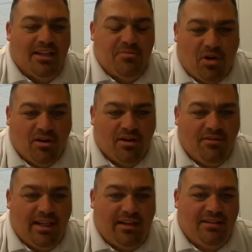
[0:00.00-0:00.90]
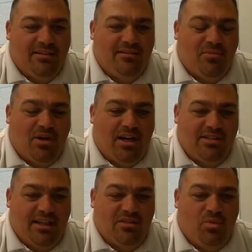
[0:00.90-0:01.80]
As part of that
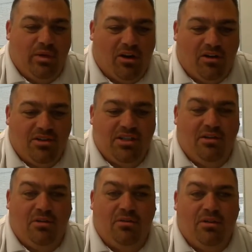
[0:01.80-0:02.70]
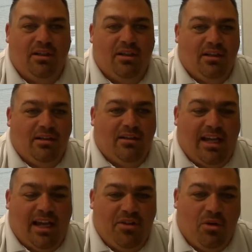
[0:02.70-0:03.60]
process, we also
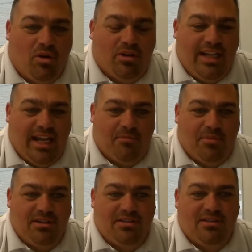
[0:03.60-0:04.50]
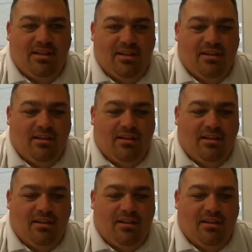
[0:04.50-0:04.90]
have you on campus